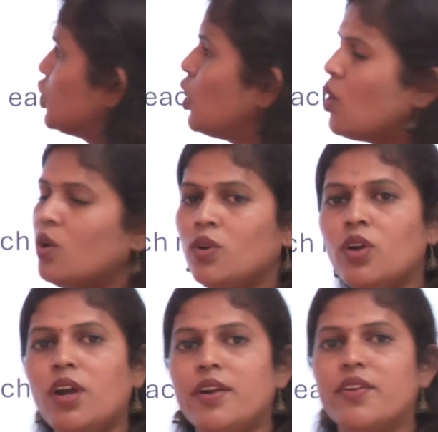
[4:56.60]
So
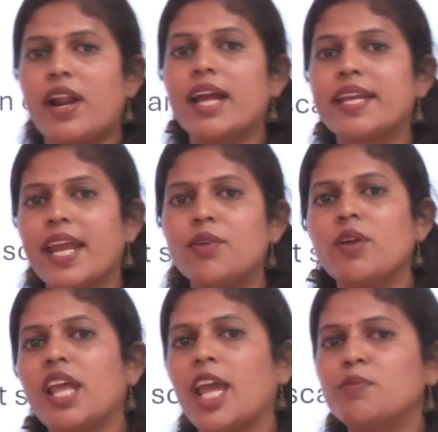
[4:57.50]
truncate
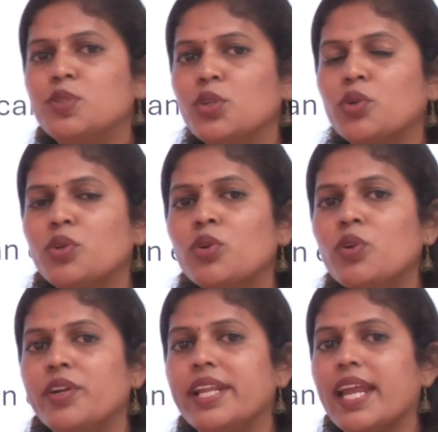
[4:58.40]
will help you
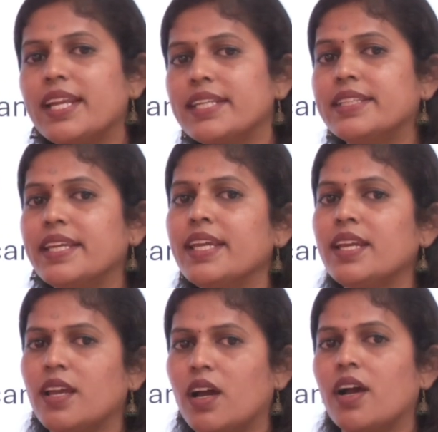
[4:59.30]
to delete the
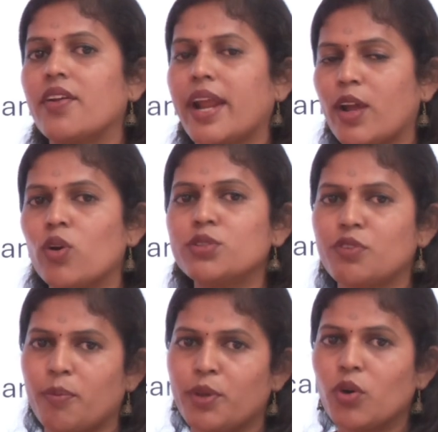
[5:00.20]
records
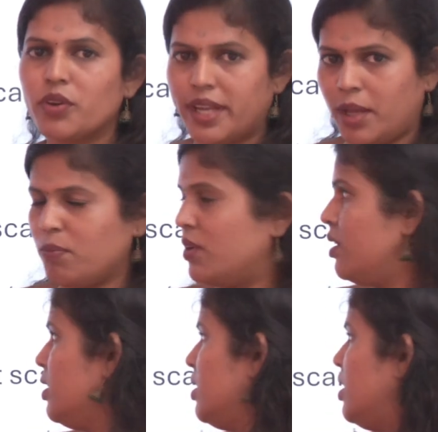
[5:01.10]
from your table.
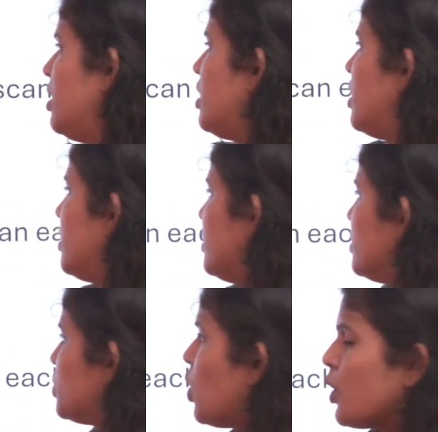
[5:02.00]

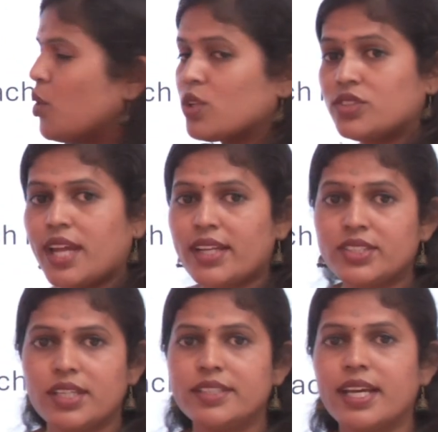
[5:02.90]
So your
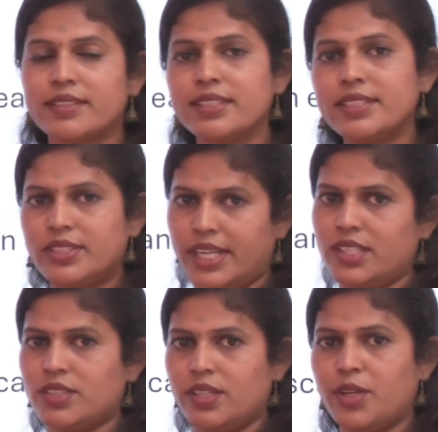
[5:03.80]
structure doesn't
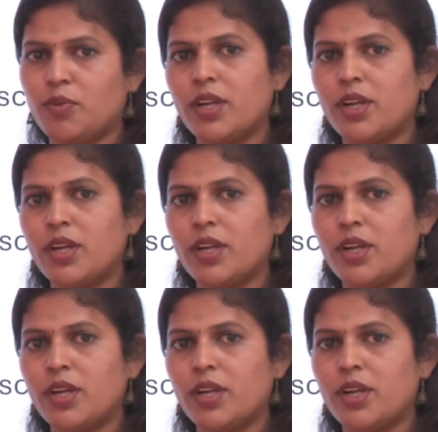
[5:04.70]
change, it